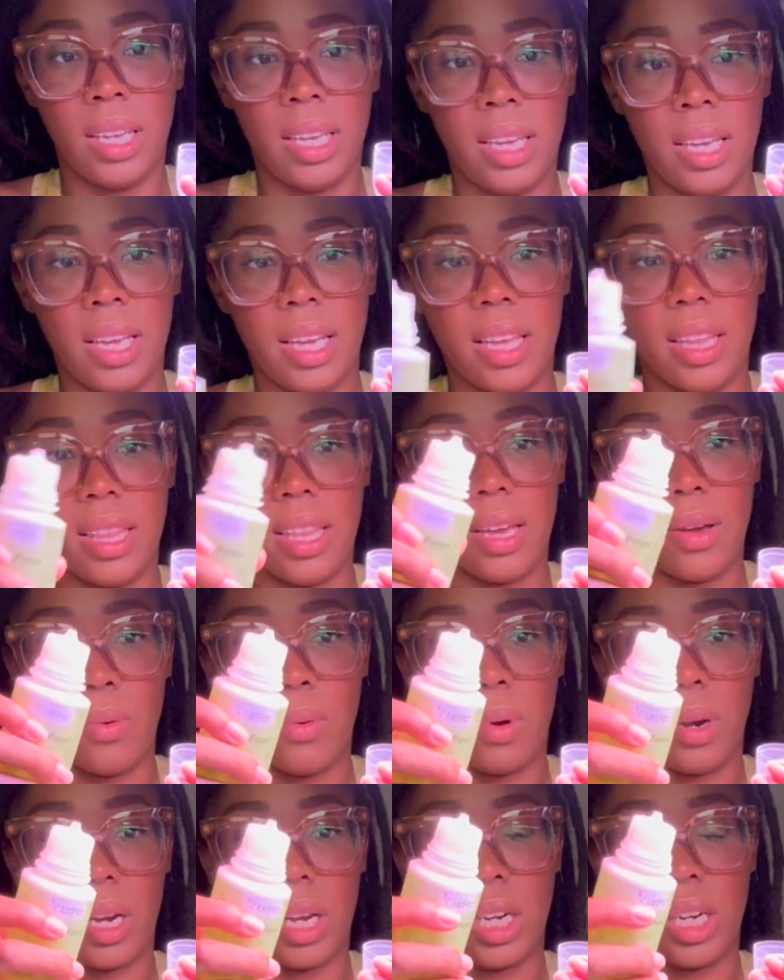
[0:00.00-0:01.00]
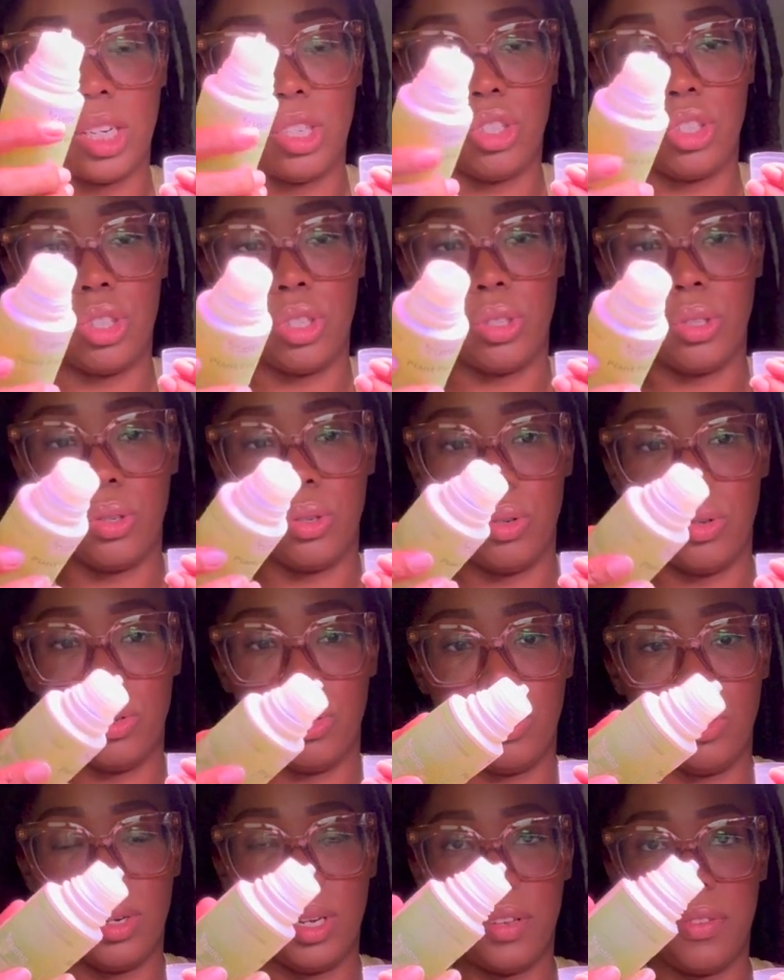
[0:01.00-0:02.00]
And then we're gonna
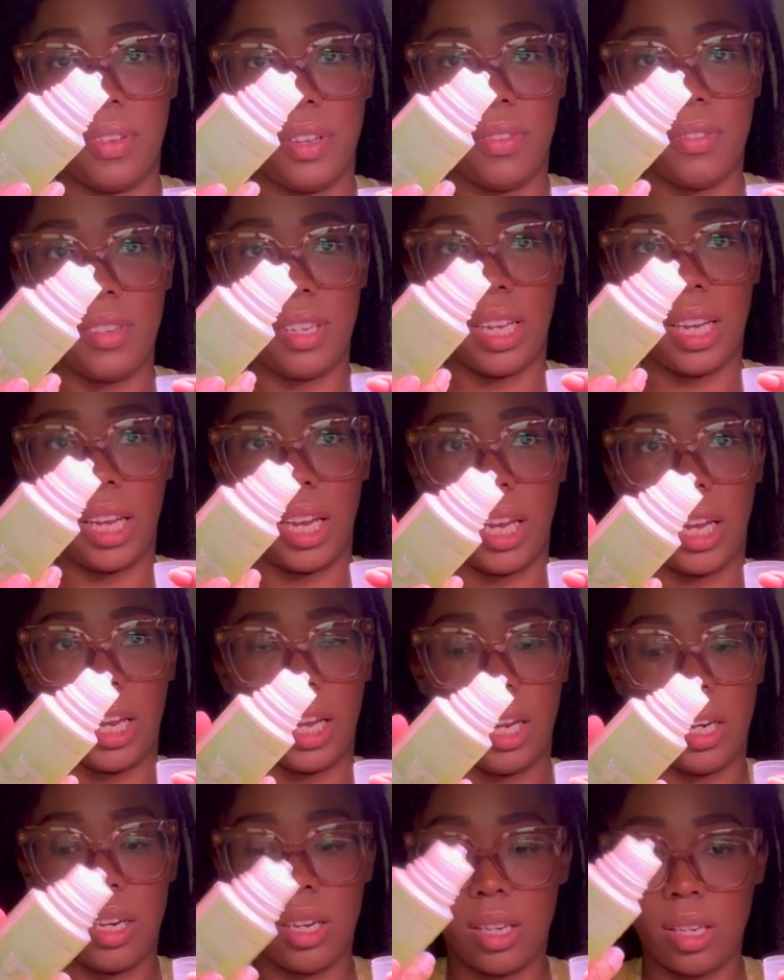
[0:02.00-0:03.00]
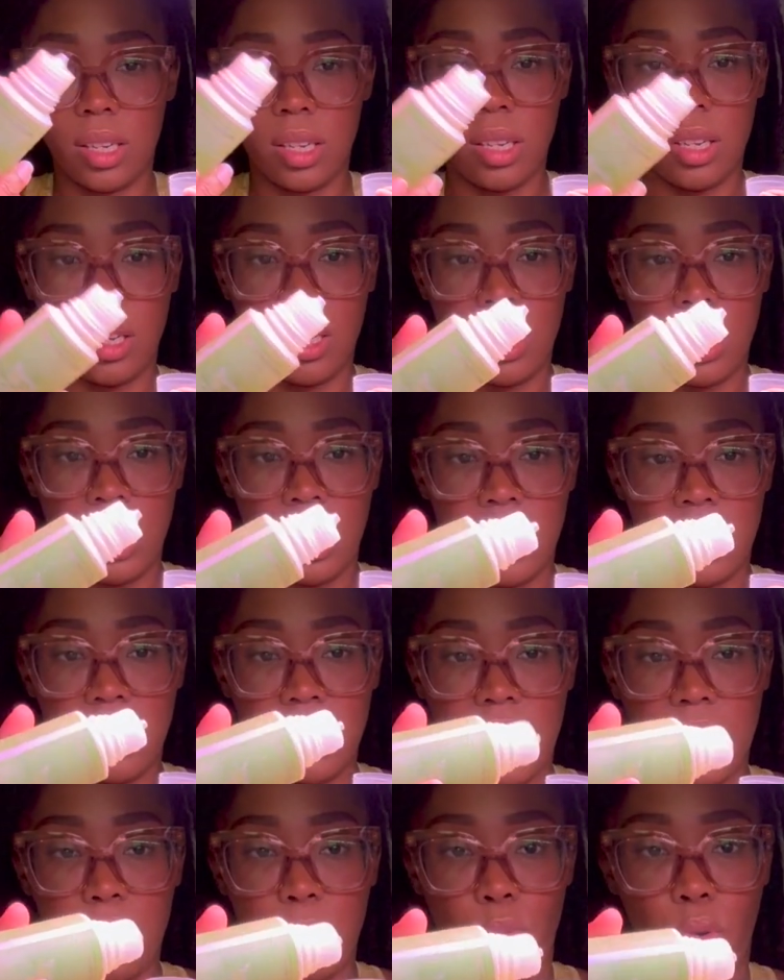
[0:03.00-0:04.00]
do 15,
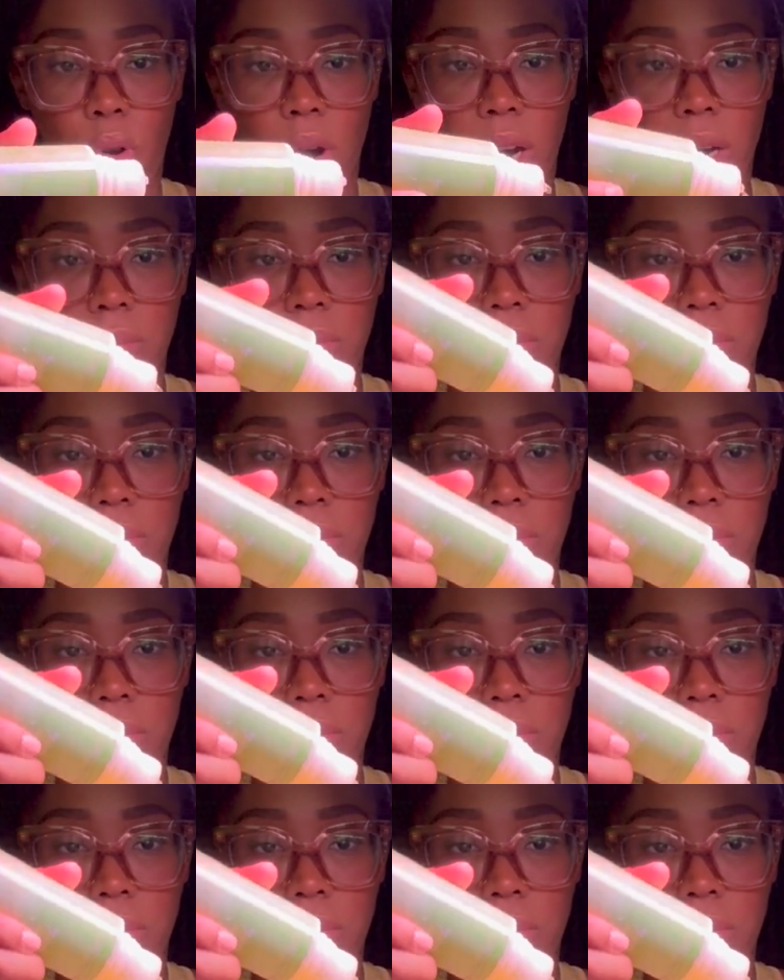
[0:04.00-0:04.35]
10 more.